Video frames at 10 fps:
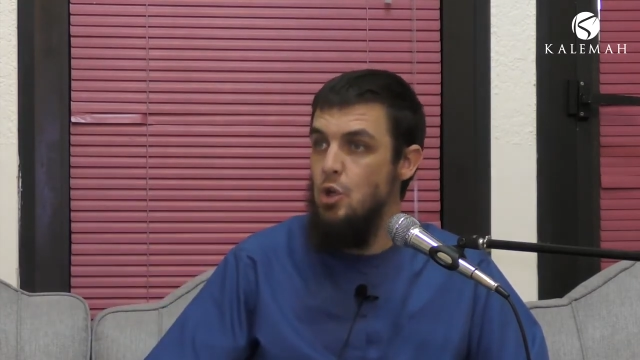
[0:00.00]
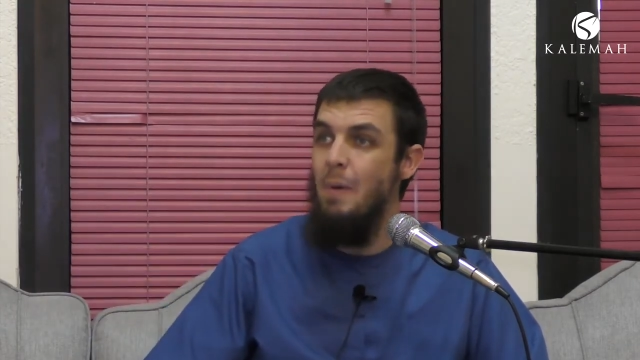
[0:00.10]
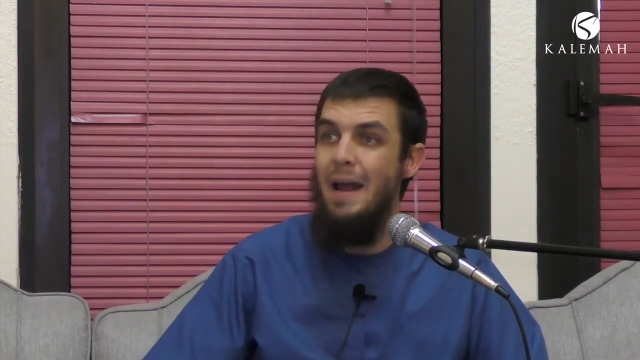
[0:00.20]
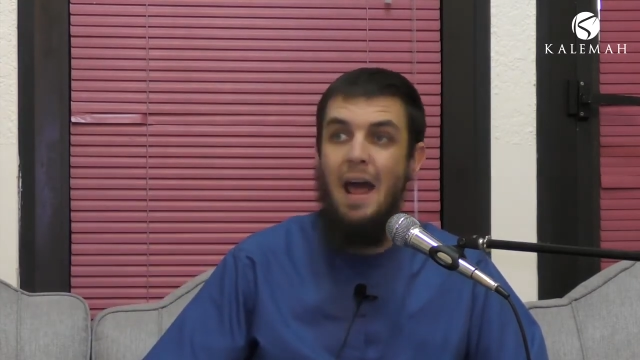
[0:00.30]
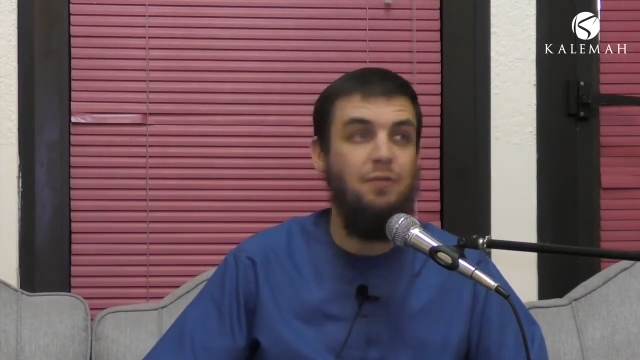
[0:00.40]

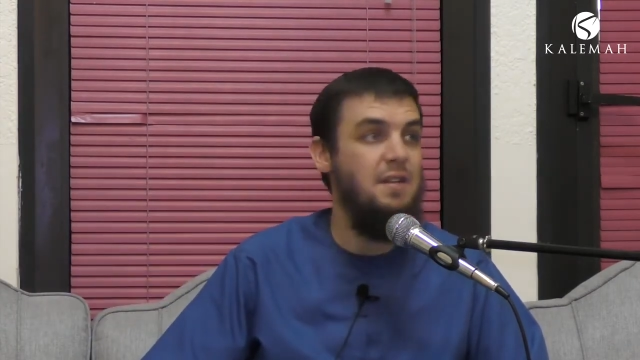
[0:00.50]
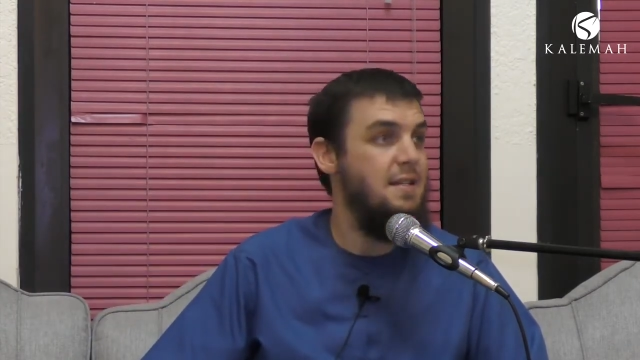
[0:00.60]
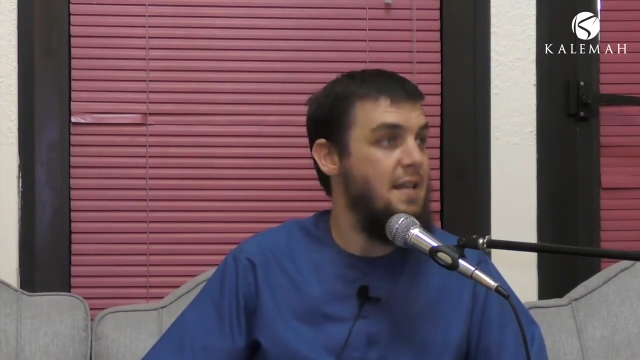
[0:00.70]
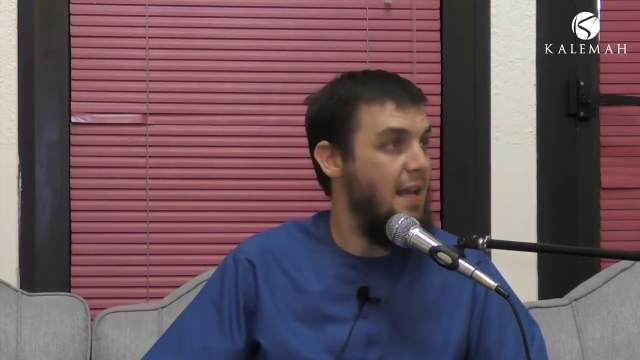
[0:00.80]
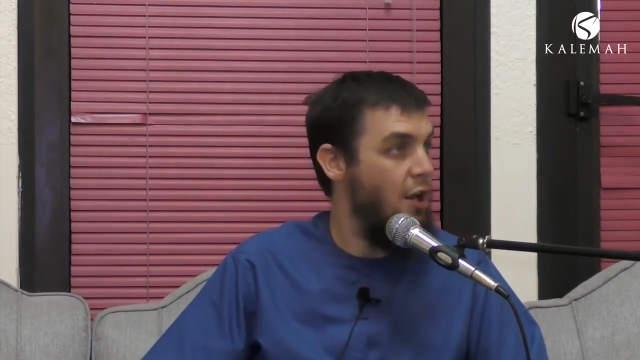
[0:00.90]
You might have
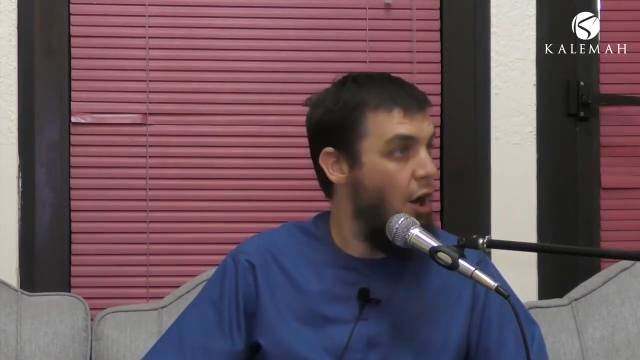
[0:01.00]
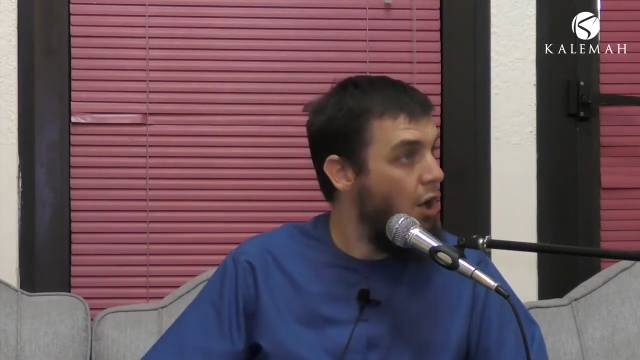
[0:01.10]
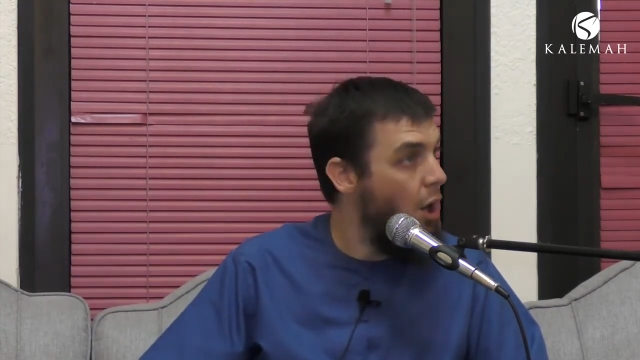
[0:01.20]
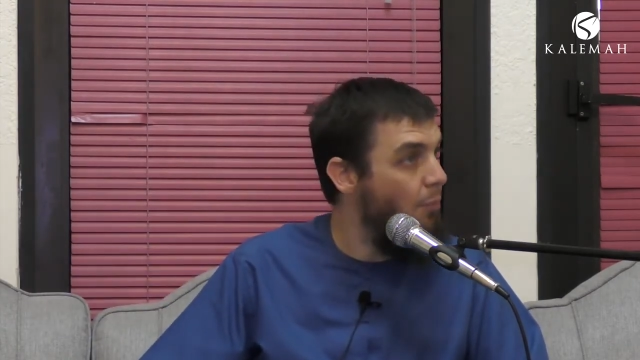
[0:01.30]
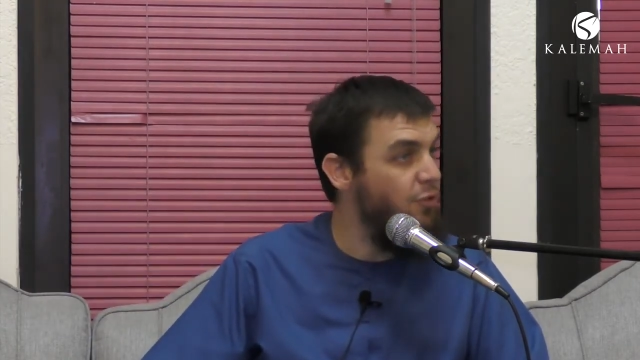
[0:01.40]
to sit in an
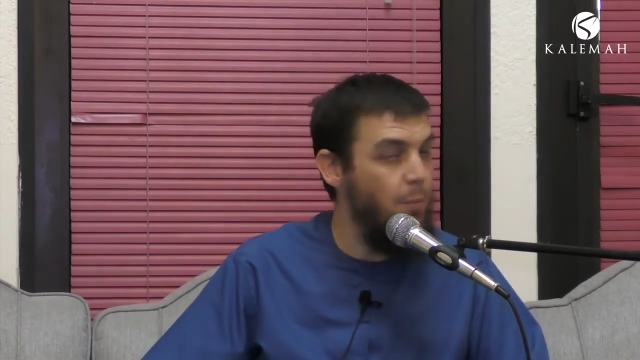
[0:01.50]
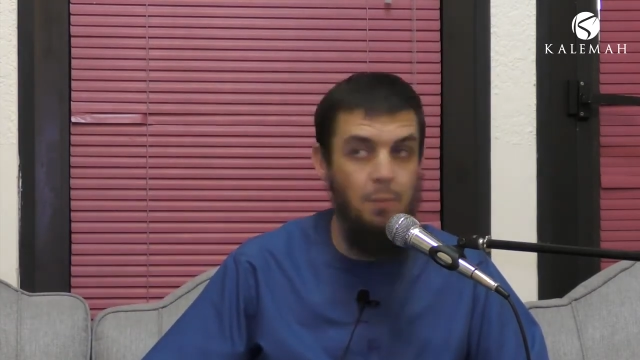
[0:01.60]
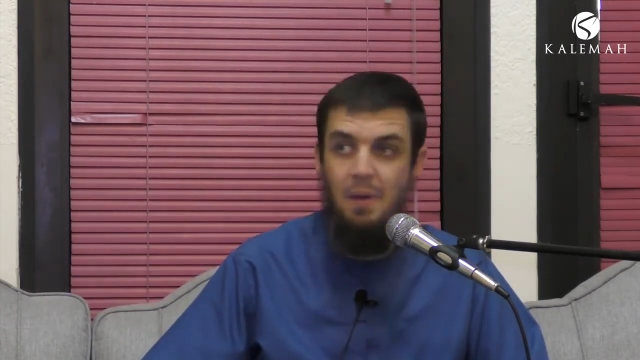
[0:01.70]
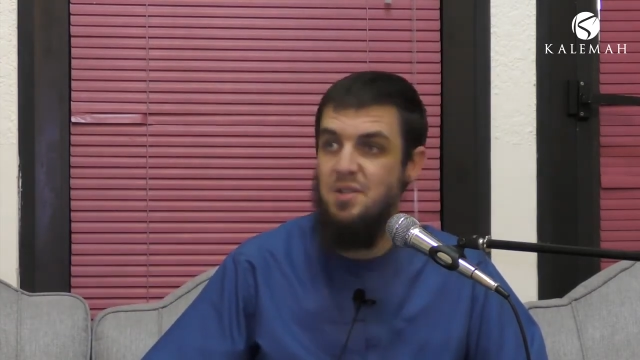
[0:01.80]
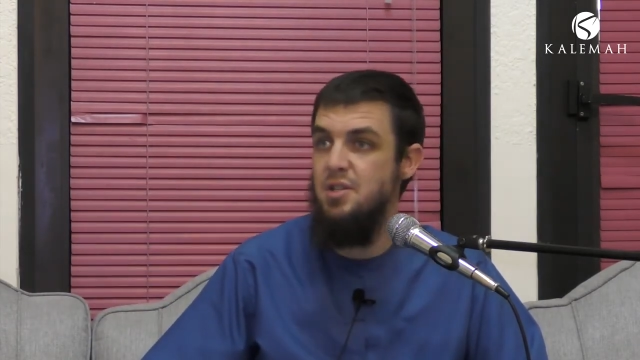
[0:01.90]

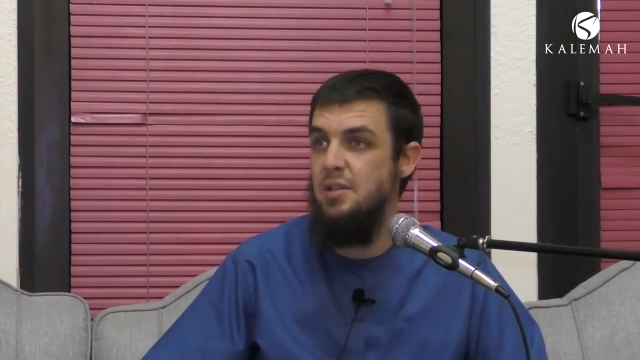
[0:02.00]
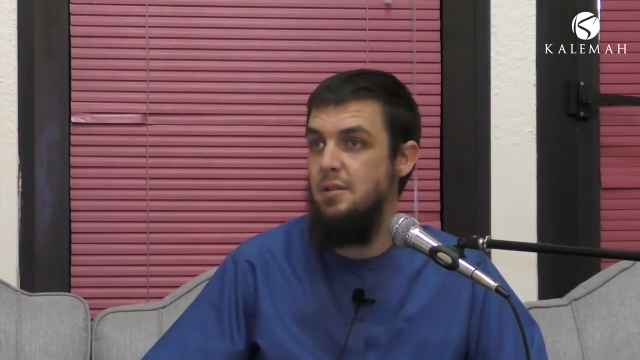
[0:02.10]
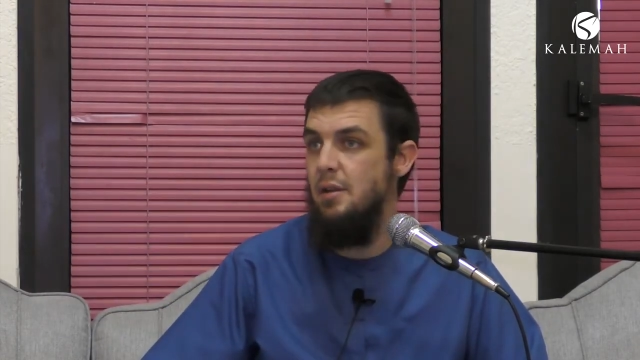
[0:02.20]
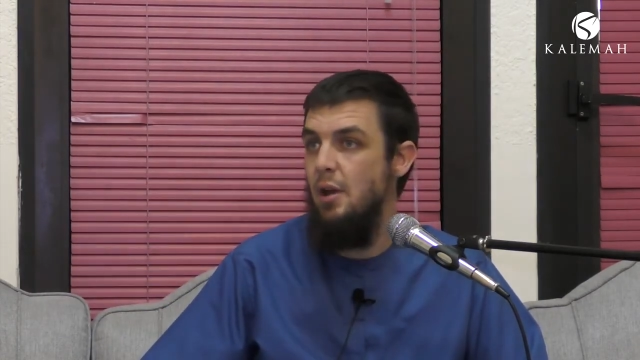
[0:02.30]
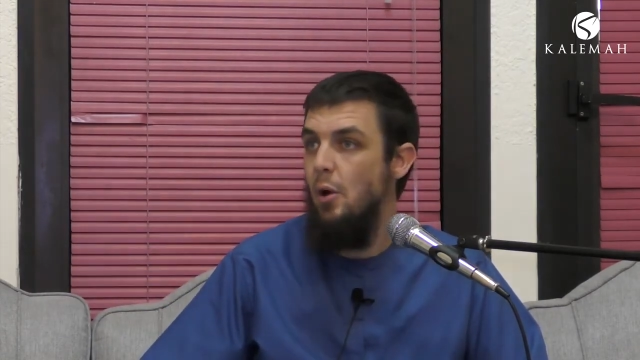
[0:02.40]
uncomfortable
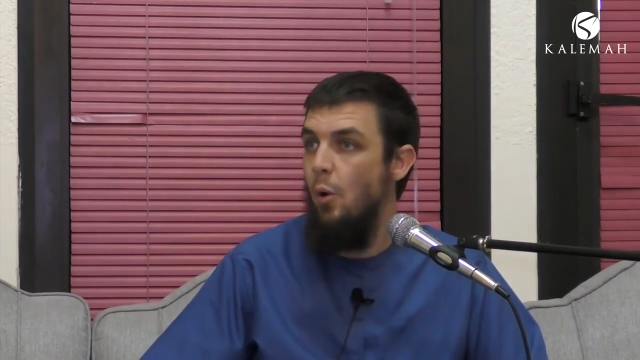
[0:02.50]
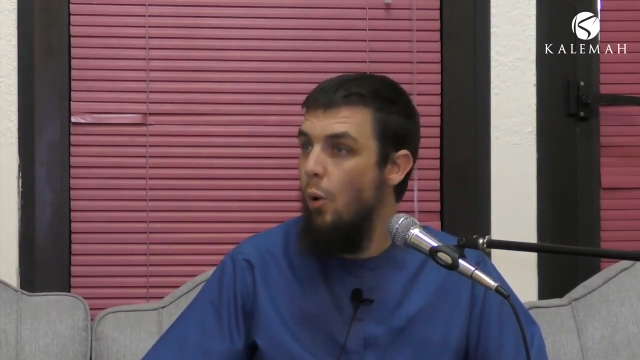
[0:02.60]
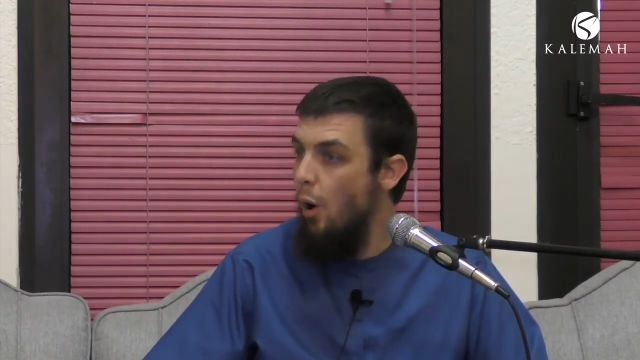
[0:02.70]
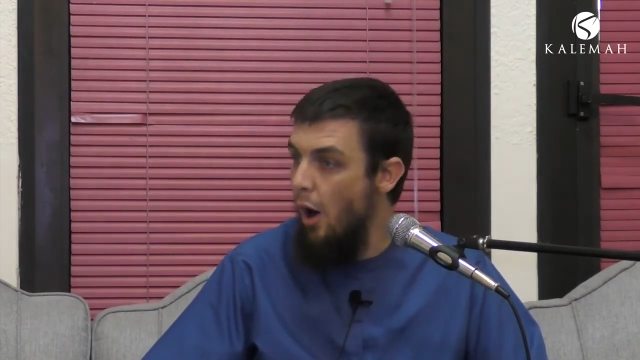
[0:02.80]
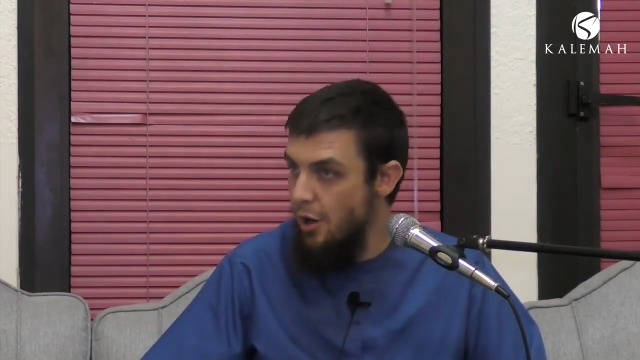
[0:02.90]
masjid
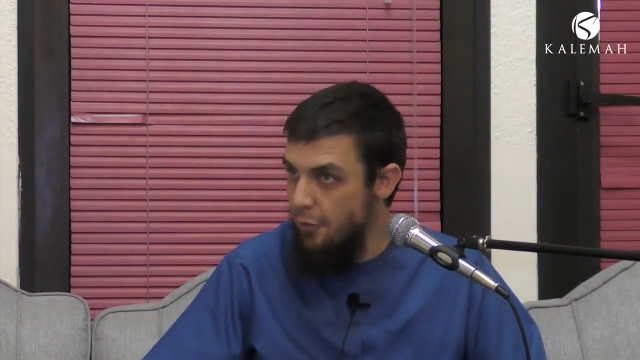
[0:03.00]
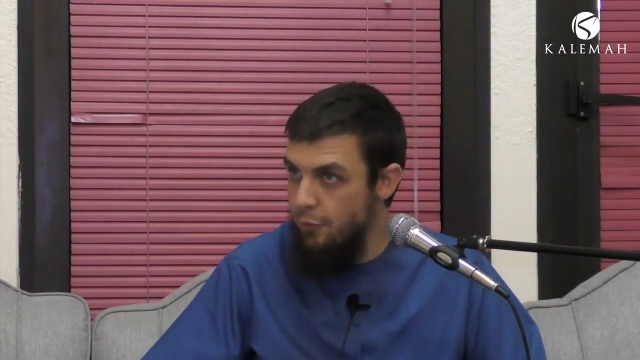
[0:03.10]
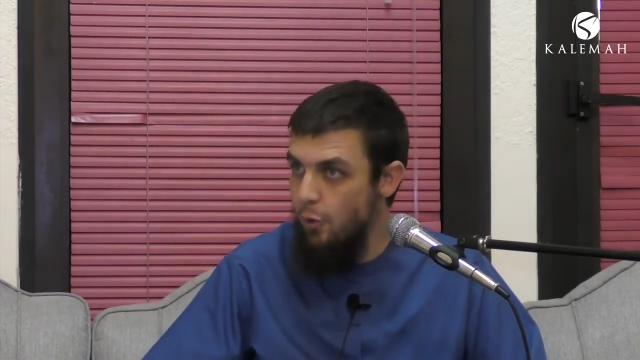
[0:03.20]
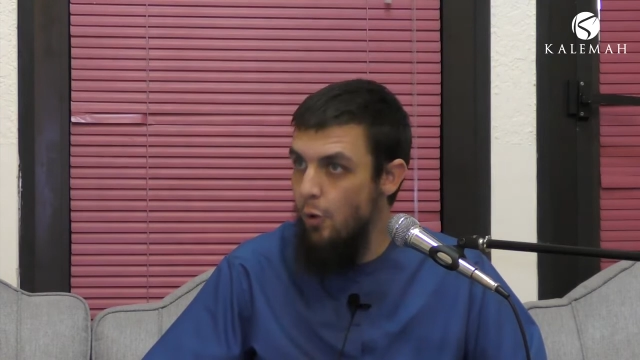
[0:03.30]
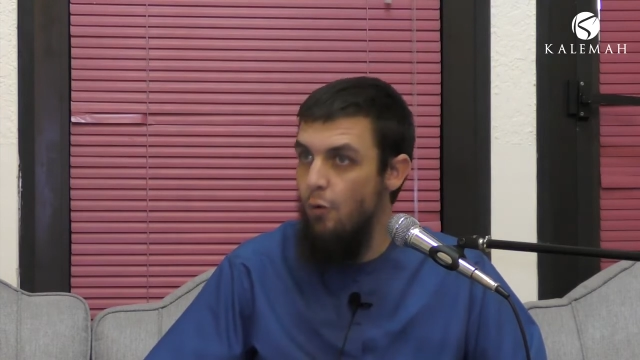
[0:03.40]
or on a
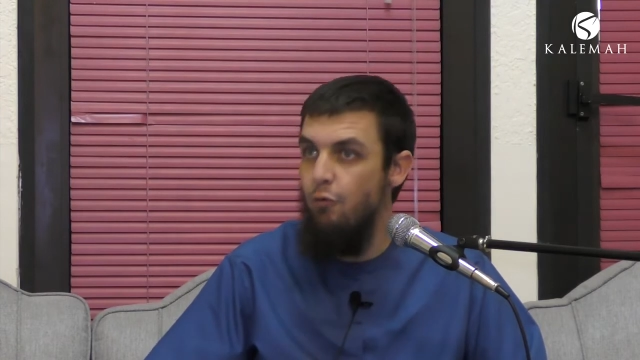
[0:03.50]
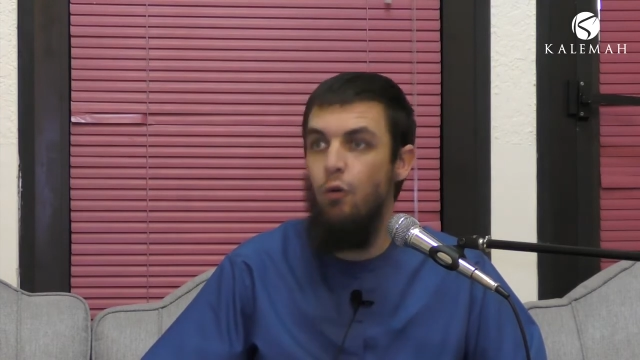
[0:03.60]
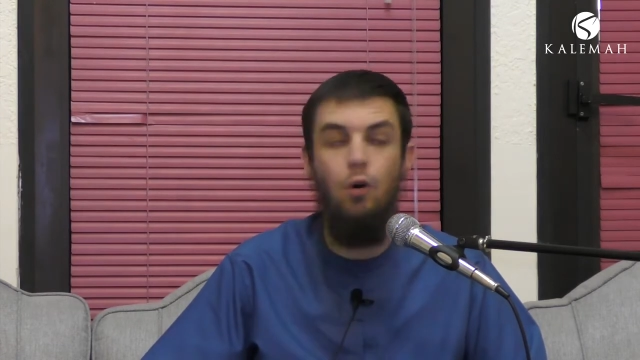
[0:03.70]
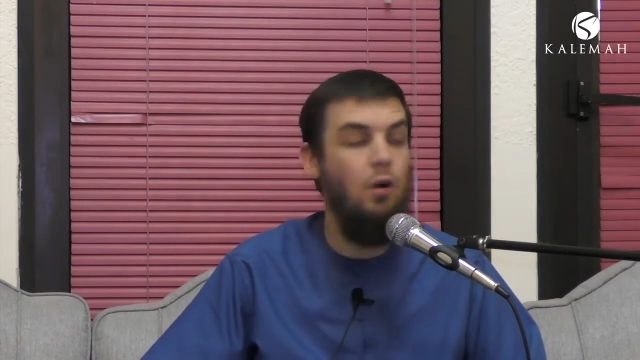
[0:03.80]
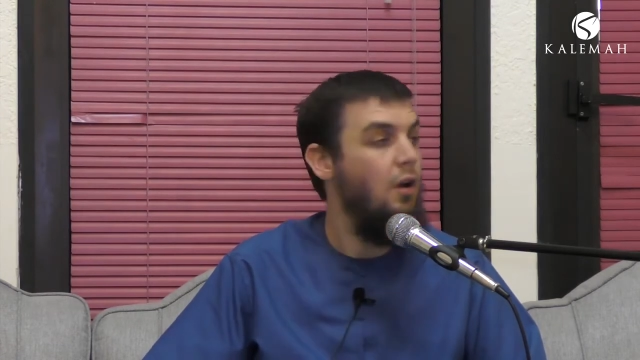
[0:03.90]
floor
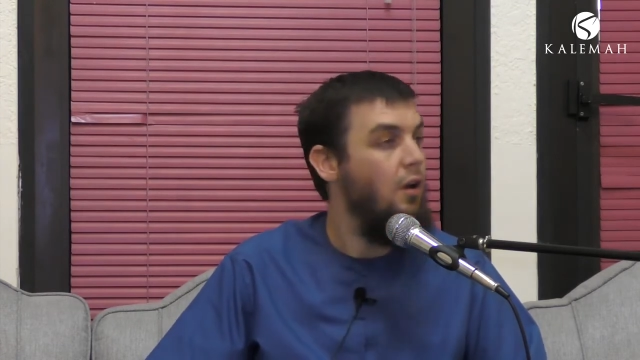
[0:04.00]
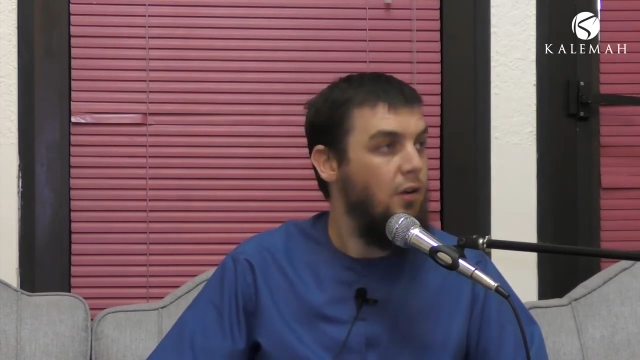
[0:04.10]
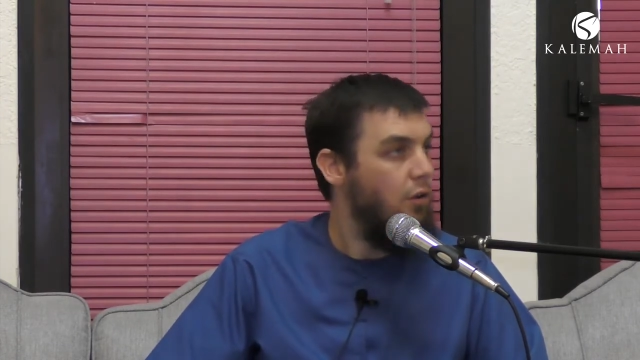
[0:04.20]
for,